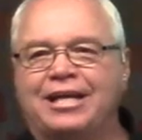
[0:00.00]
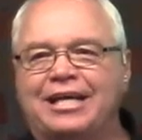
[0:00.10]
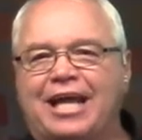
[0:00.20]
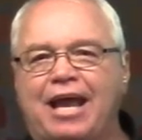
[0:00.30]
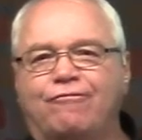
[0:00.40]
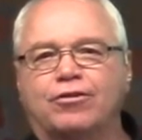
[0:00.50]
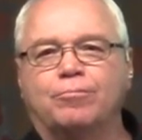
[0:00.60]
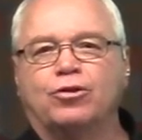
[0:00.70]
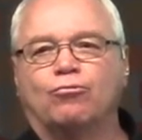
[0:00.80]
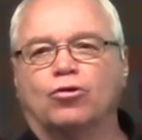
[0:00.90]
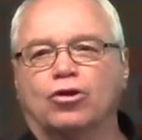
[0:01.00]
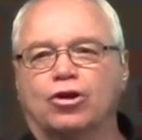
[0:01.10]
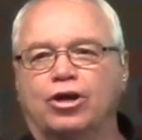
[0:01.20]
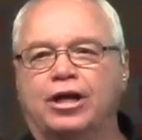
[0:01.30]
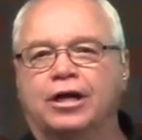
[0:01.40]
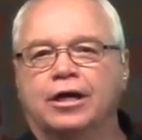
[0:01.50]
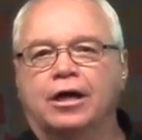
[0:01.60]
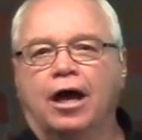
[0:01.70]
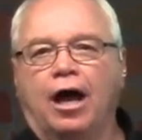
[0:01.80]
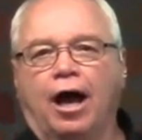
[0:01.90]
he gave them the word,
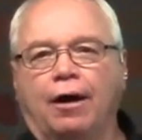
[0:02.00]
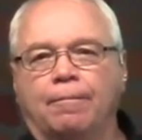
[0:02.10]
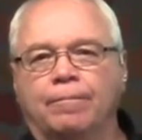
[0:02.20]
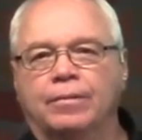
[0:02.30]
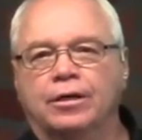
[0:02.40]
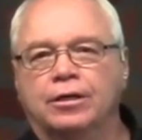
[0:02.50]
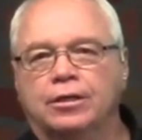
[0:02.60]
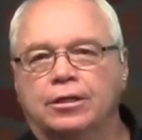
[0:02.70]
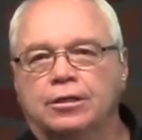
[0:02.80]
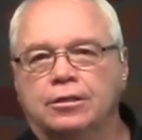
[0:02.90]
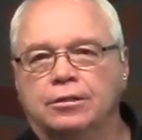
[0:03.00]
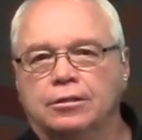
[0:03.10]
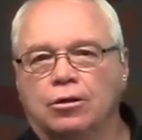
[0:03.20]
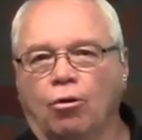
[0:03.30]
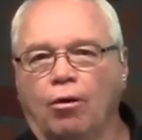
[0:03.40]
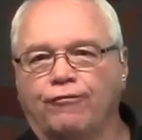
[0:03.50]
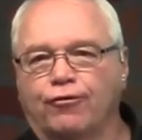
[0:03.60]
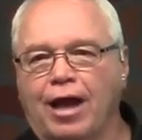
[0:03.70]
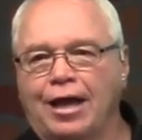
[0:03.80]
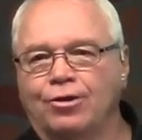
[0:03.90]
I've
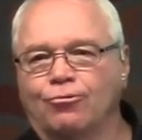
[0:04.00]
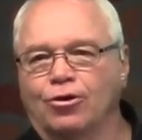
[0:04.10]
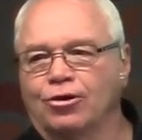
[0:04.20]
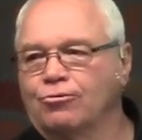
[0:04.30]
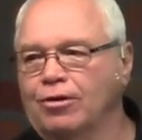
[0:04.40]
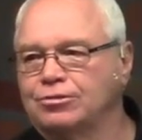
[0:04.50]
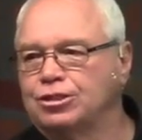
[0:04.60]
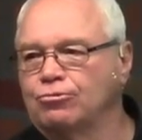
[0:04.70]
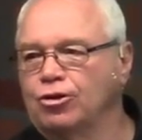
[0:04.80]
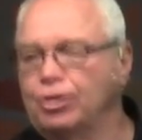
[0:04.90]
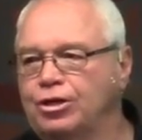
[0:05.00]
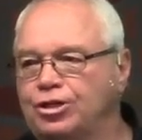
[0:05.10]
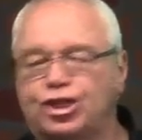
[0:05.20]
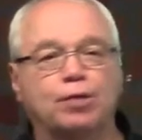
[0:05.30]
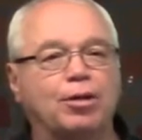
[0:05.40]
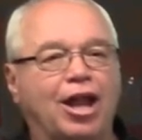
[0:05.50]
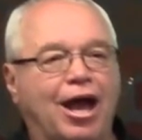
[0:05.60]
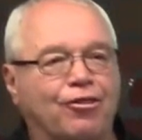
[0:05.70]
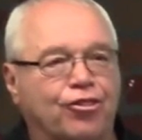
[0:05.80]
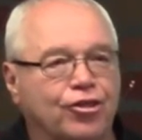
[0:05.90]
forgotten the word. What was the word?
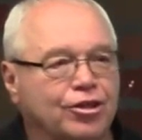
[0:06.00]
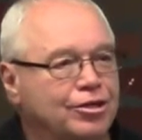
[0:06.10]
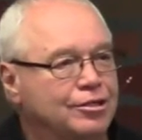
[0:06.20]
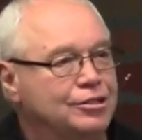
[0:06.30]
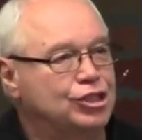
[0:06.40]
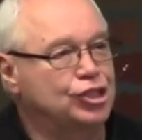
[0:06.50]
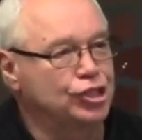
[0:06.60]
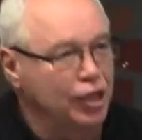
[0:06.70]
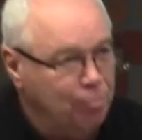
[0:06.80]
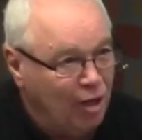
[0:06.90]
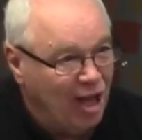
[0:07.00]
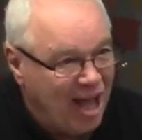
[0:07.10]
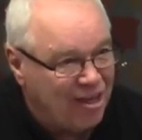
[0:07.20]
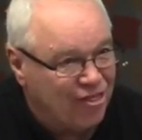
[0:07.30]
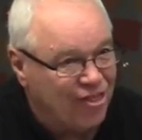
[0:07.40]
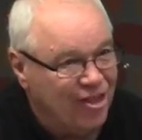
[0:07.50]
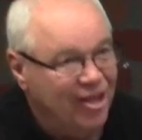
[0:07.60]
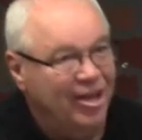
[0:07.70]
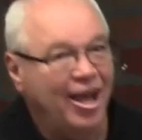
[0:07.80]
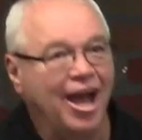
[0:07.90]
Shibboleth. Shibboleth.
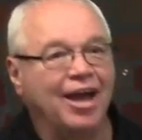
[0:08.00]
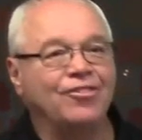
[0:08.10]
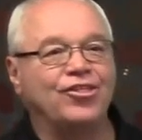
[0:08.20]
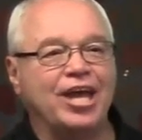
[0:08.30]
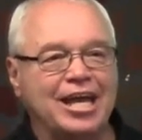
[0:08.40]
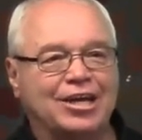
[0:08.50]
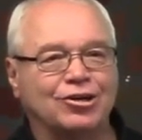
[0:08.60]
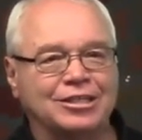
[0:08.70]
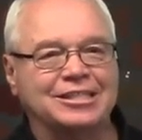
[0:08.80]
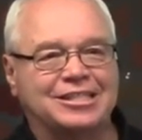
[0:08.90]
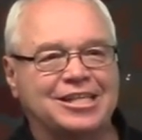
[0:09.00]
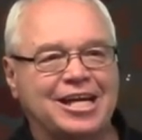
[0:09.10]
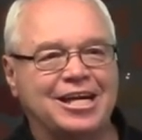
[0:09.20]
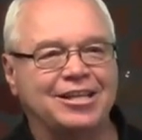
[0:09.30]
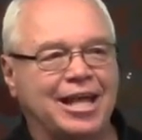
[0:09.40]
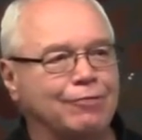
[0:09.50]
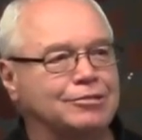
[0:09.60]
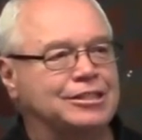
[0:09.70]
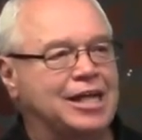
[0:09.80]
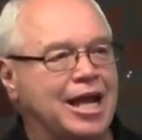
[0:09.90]
And they couldn't say it. They
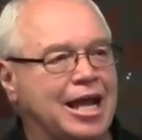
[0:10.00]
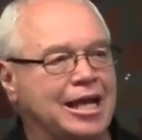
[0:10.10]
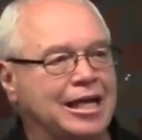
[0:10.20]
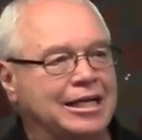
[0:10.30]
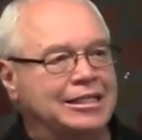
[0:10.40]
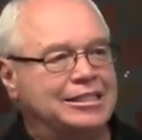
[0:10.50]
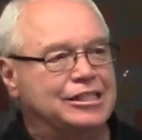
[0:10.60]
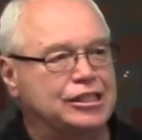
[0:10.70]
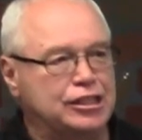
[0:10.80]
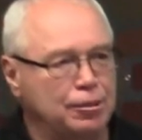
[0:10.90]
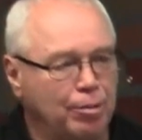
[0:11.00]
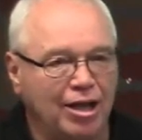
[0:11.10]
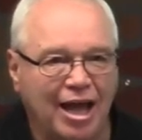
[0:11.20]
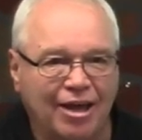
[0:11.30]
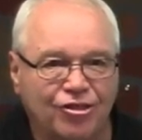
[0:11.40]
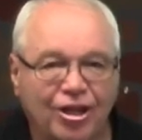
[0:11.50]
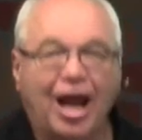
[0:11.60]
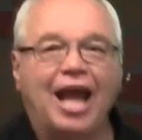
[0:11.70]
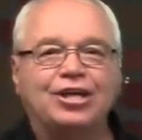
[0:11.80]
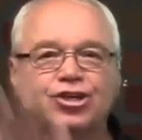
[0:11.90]
would say Sibboleth. And
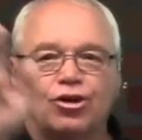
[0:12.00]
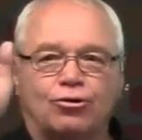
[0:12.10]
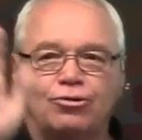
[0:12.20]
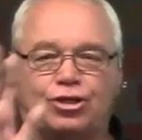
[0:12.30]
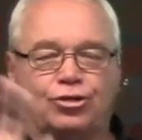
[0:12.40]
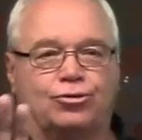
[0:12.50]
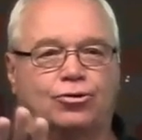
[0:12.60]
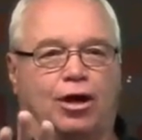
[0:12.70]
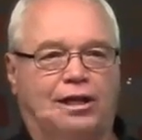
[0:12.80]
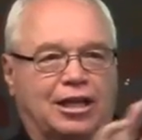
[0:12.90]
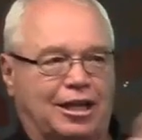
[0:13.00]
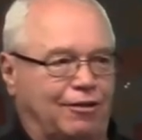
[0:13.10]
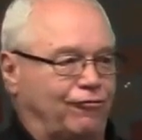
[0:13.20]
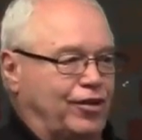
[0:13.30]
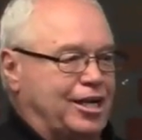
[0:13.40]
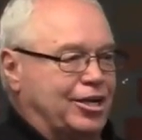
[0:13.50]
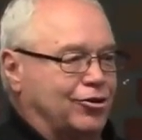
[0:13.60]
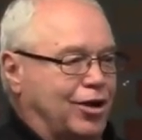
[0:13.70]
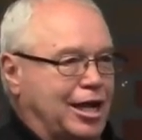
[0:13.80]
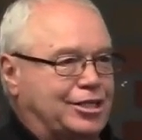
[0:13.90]
I showed you a little
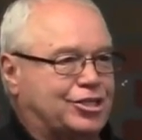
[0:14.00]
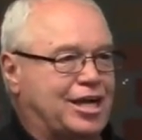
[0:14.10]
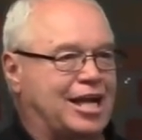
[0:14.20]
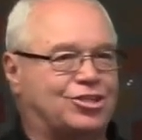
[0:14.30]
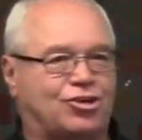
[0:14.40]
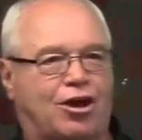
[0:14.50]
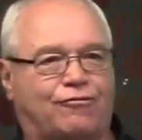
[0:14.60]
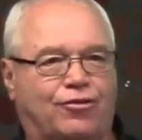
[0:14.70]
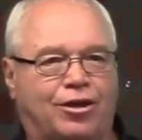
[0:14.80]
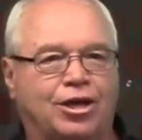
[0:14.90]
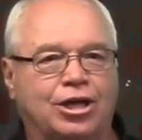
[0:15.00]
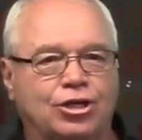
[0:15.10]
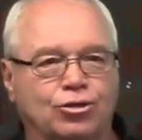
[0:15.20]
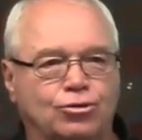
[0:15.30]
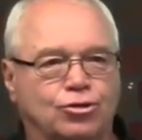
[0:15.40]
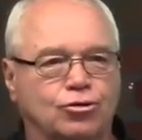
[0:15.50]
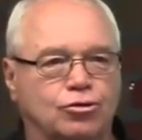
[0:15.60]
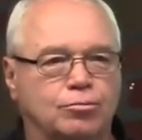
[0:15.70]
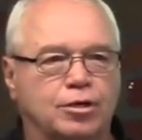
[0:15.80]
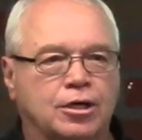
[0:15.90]
video I'd snatched off of
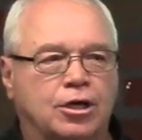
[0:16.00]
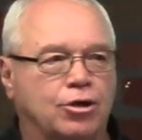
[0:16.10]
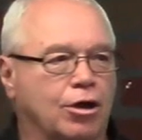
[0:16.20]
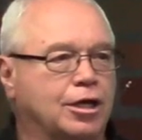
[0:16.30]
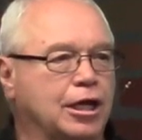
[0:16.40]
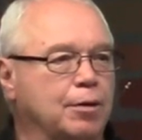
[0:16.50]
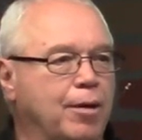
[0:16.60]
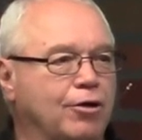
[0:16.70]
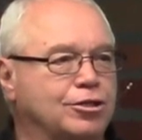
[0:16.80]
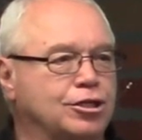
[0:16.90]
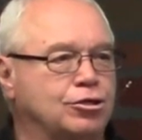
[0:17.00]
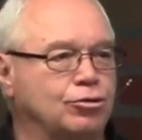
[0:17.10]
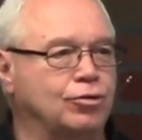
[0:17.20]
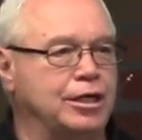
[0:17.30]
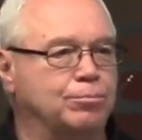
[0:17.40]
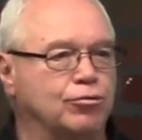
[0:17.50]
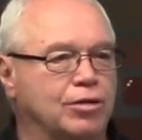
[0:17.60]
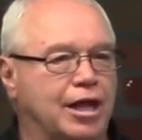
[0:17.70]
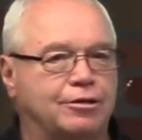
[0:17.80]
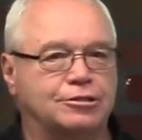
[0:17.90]
YouTube talking about the two Hebrew
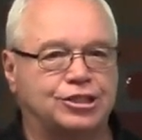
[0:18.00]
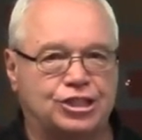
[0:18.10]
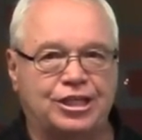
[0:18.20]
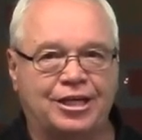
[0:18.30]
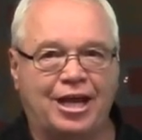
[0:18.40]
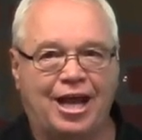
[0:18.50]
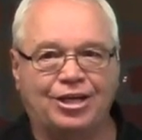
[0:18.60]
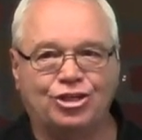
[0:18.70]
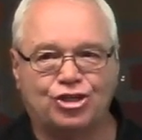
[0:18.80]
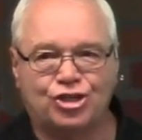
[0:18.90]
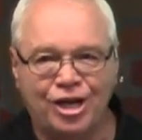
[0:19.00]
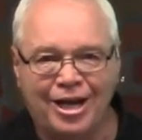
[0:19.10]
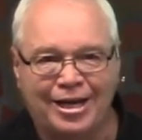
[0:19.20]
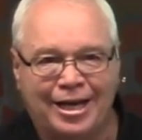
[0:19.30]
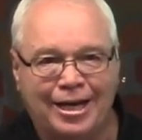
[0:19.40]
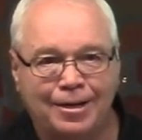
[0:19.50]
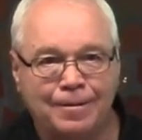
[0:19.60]
letters Sin and Shin.